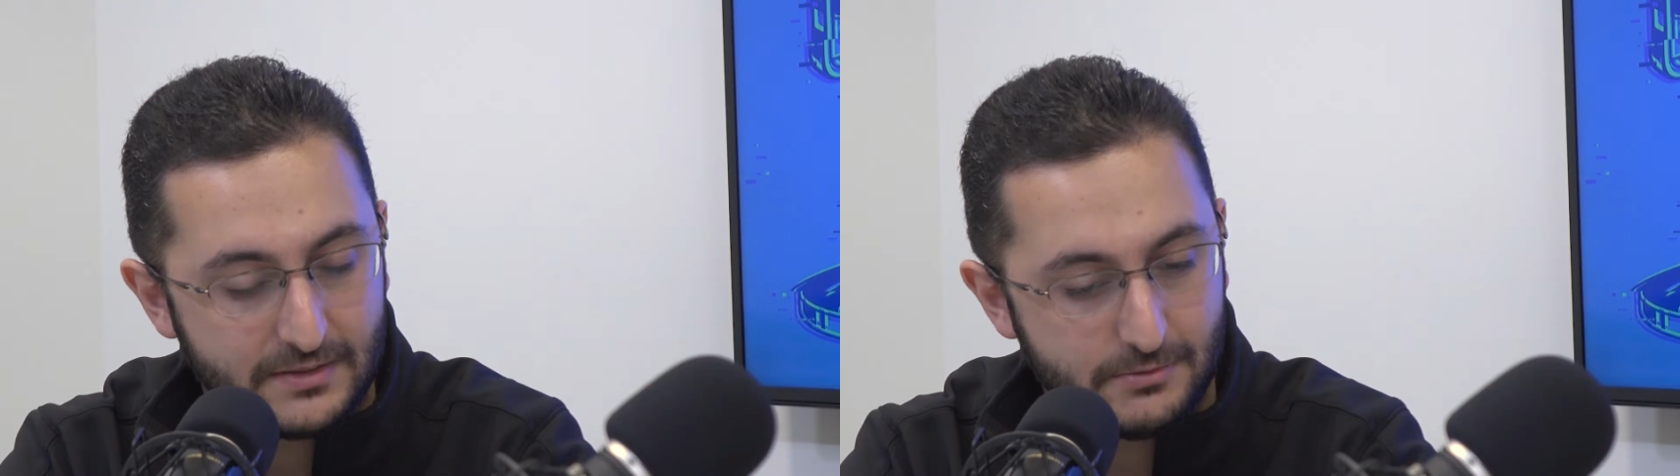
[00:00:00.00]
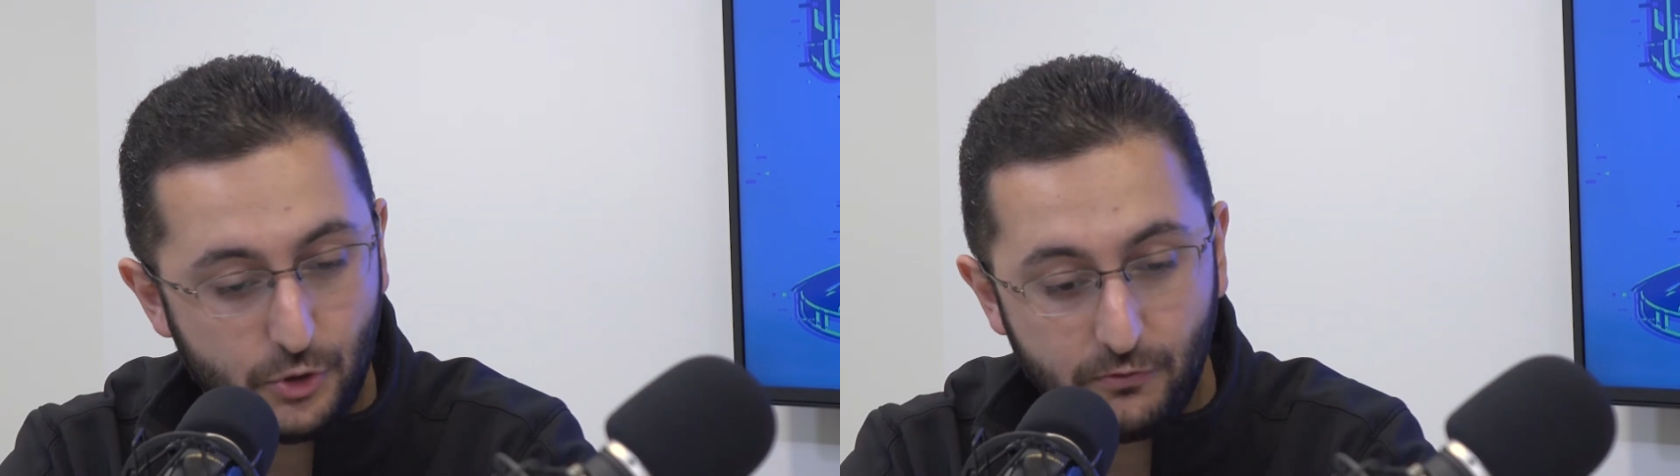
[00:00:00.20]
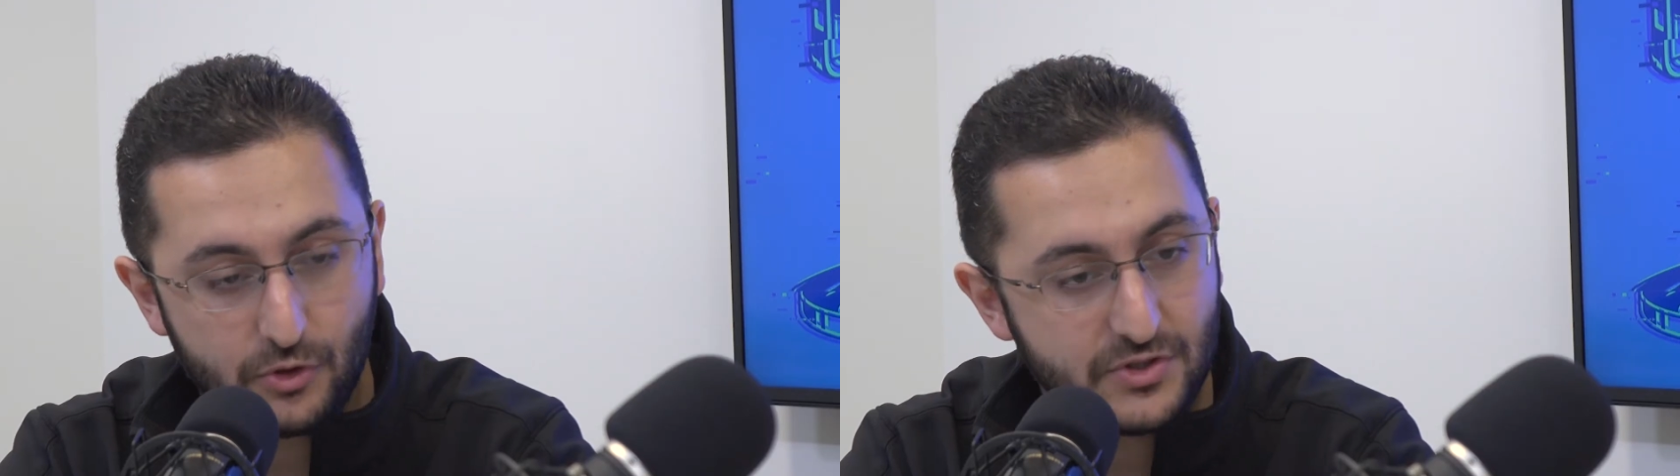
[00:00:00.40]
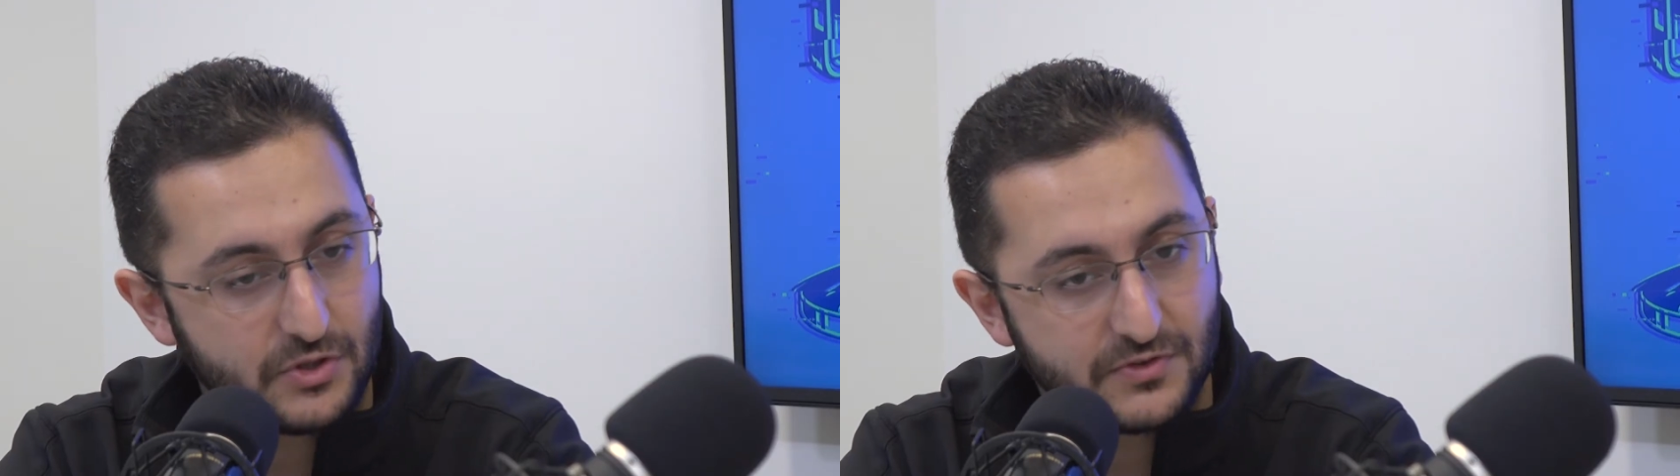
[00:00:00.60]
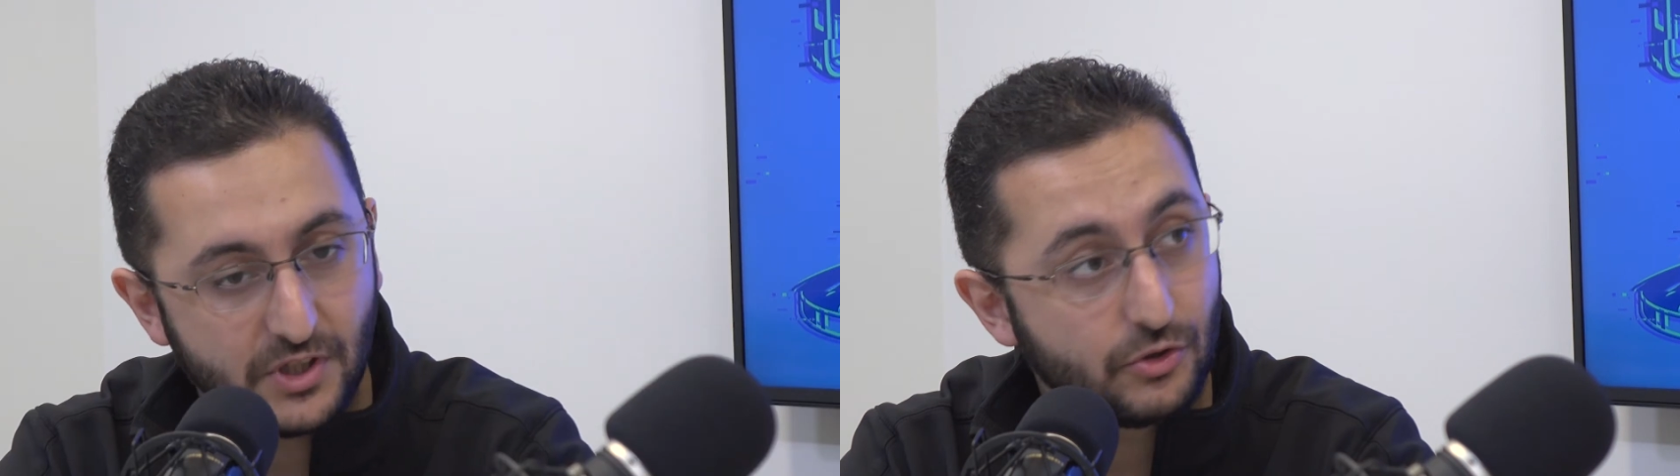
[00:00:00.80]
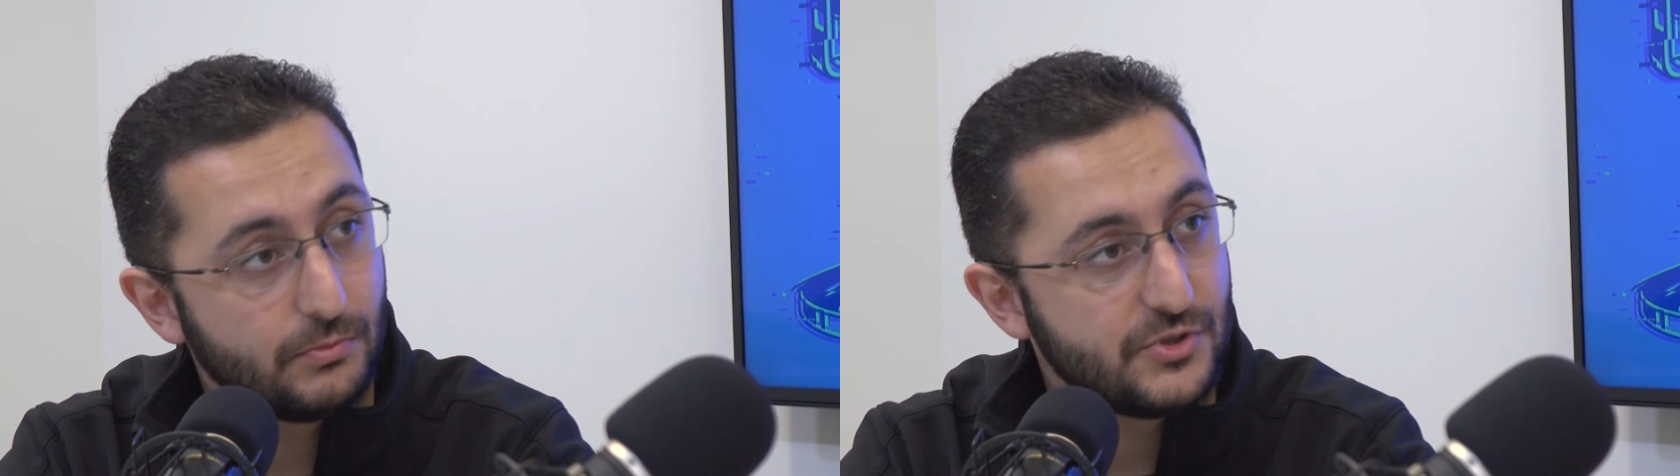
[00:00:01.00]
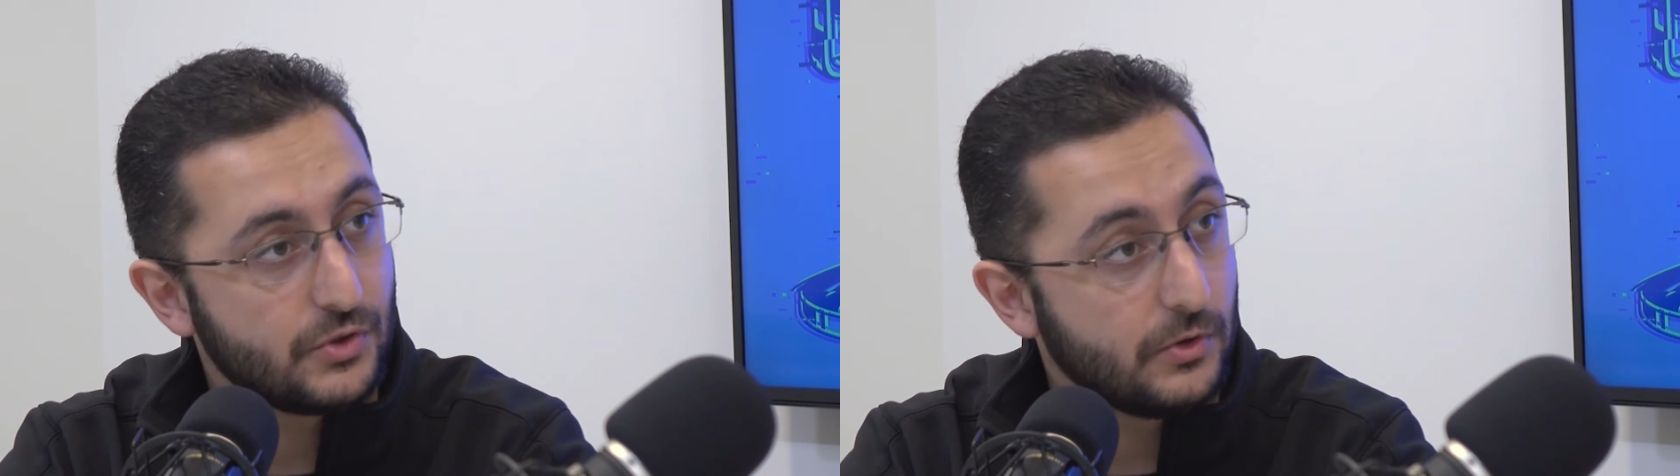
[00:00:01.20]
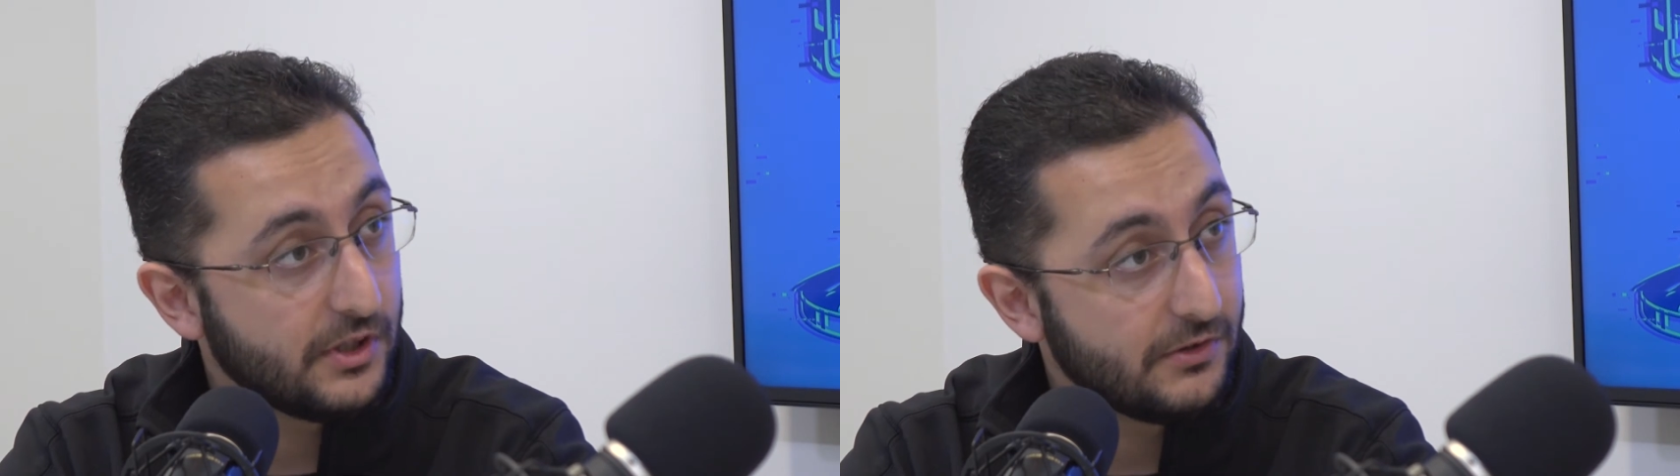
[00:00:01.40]
University of Central
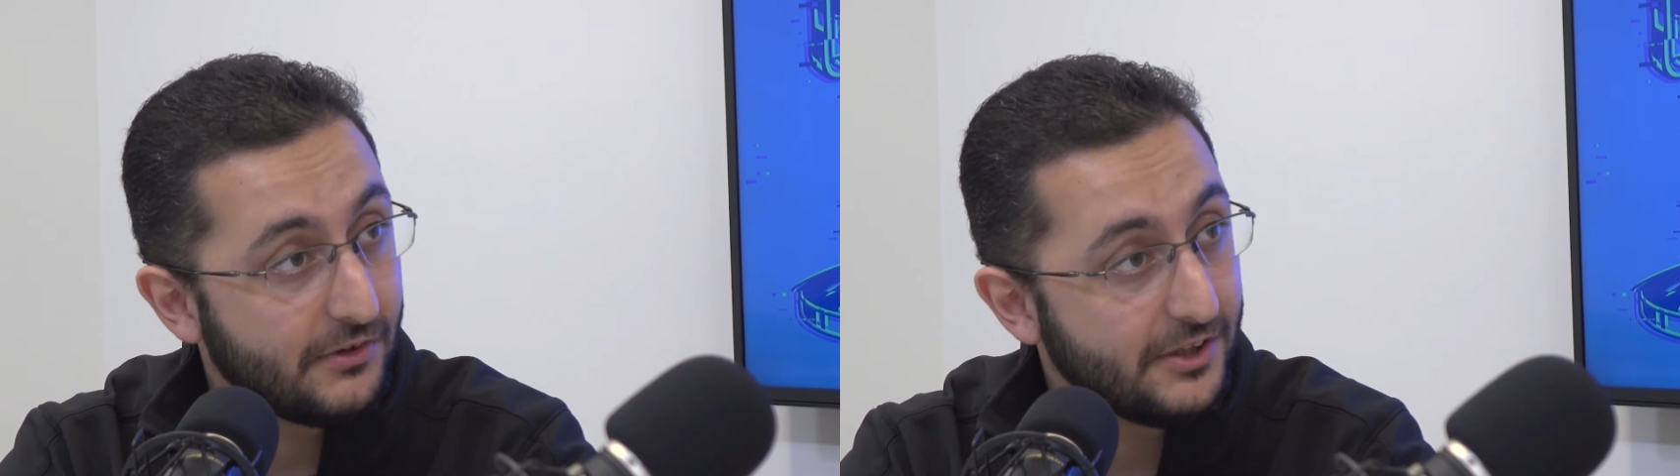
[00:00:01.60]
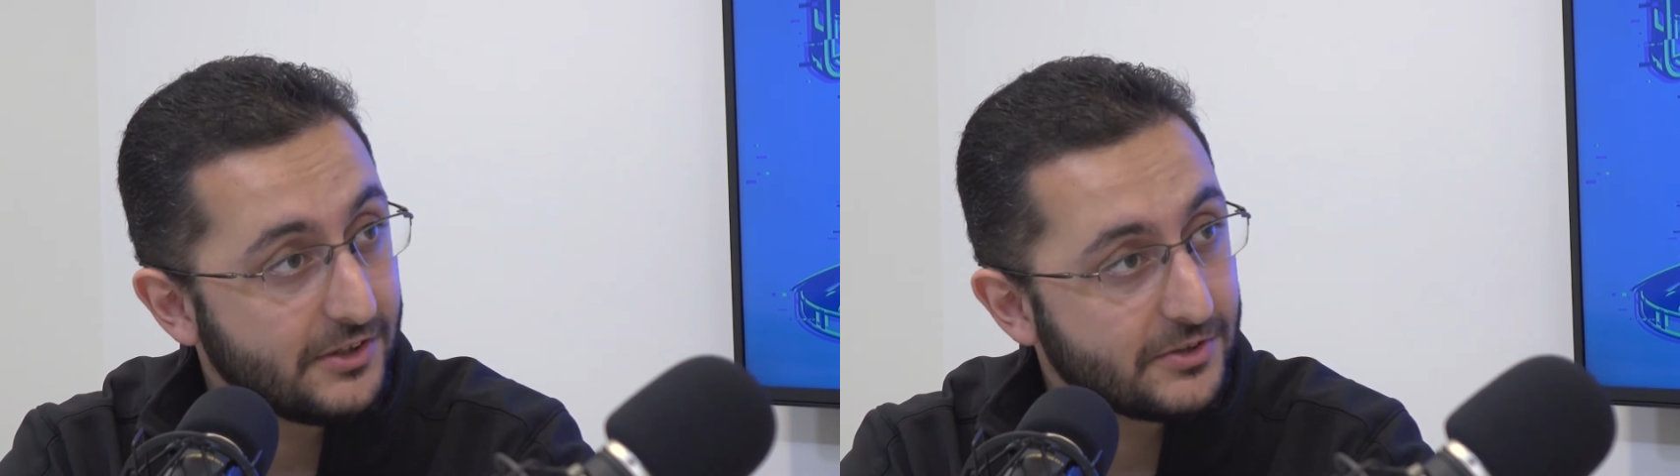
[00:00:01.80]
Missouri, right?